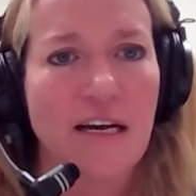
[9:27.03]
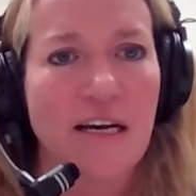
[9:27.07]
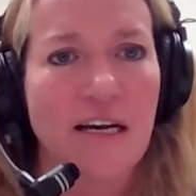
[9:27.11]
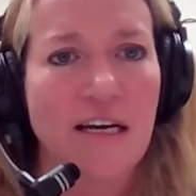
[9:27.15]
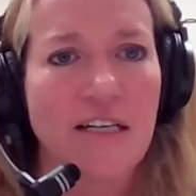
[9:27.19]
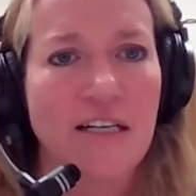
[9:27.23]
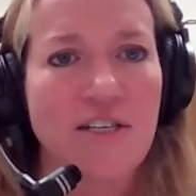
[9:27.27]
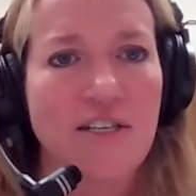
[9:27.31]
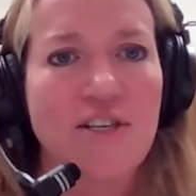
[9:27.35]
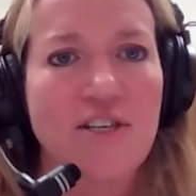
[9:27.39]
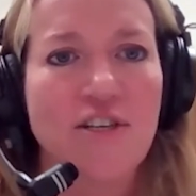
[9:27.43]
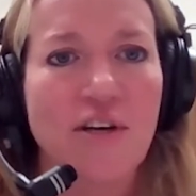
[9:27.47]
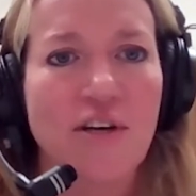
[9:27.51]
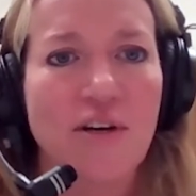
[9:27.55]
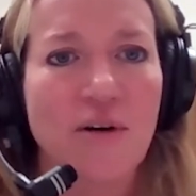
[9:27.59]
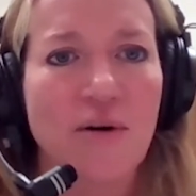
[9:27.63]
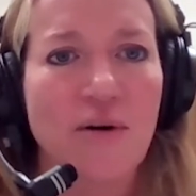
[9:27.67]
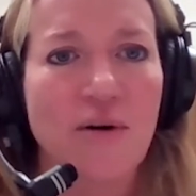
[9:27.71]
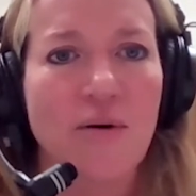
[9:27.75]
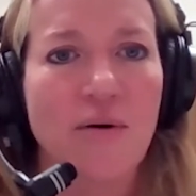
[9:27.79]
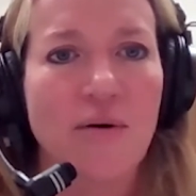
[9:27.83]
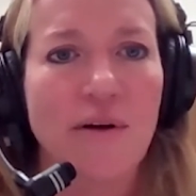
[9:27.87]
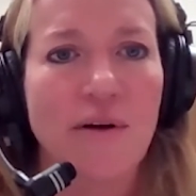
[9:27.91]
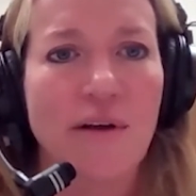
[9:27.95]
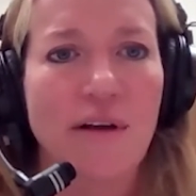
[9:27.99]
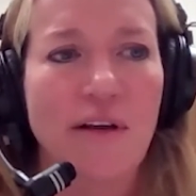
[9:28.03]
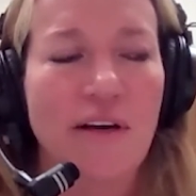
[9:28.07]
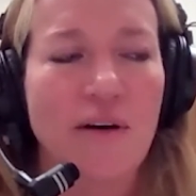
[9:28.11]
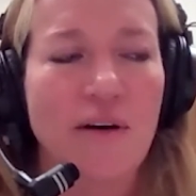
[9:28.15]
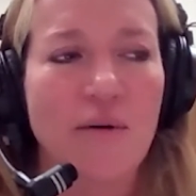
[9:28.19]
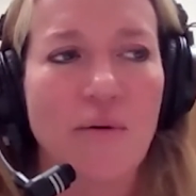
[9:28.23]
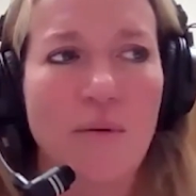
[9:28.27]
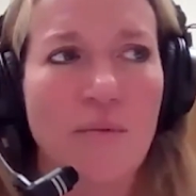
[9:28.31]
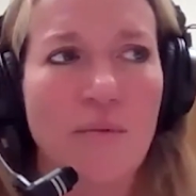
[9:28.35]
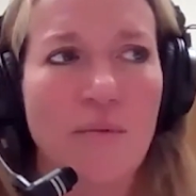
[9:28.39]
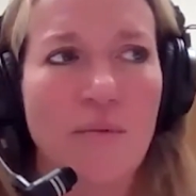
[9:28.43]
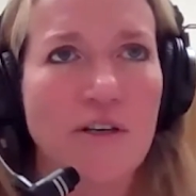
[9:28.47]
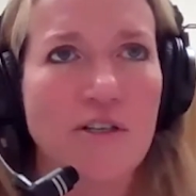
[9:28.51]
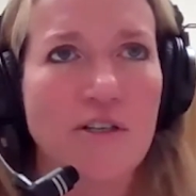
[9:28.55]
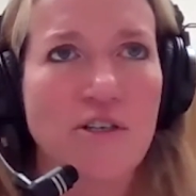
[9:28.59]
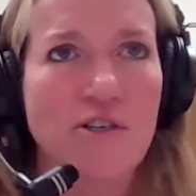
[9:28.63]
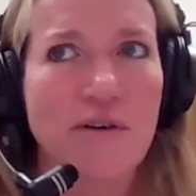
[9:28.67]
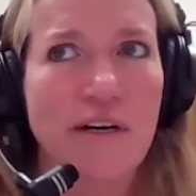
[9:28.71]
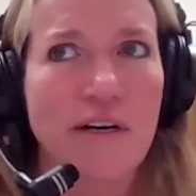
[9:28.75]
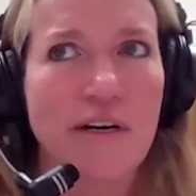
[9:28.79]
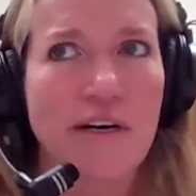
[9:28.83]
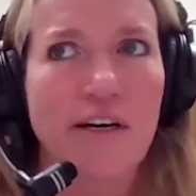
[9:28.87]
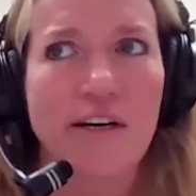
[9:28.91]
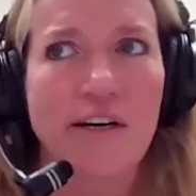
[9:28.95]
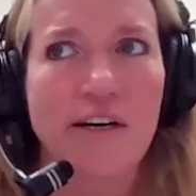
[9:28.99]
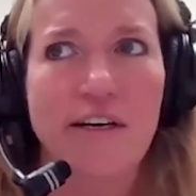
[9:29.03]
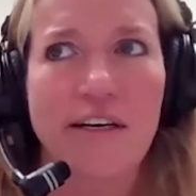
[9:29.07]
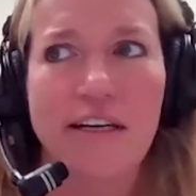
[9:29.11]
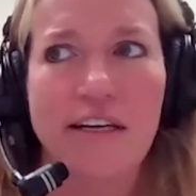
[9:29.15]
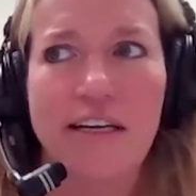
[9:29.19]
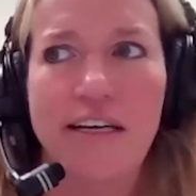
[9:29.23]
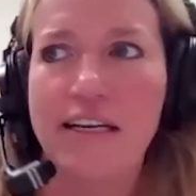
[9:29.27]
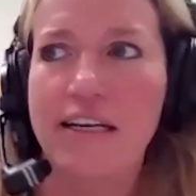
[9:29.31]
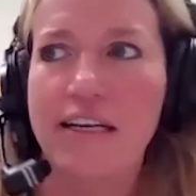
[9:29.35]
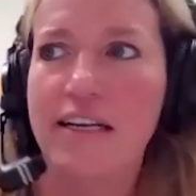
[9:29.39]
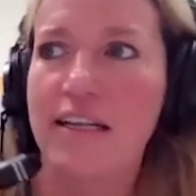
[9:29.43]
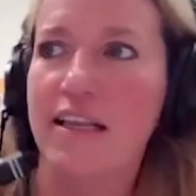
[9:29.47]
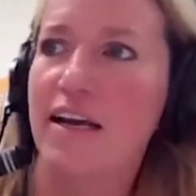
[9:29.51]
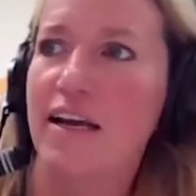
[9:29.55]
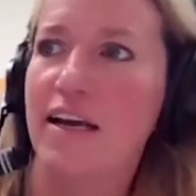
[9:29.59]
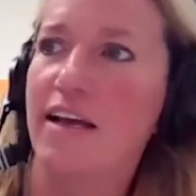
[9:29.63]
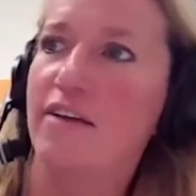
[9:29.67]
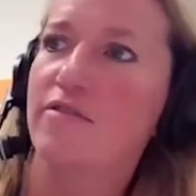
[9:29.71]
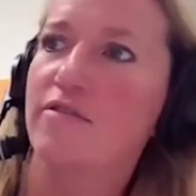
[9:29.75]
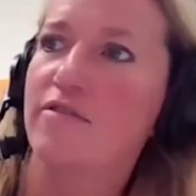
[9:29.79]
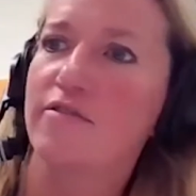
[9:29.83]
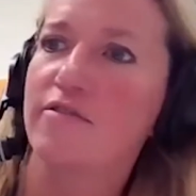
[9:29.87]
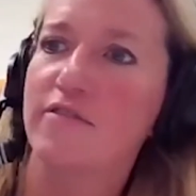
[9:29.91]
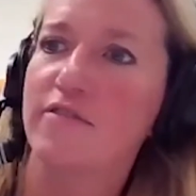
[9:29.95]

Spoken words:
And so, when we're triggered in life,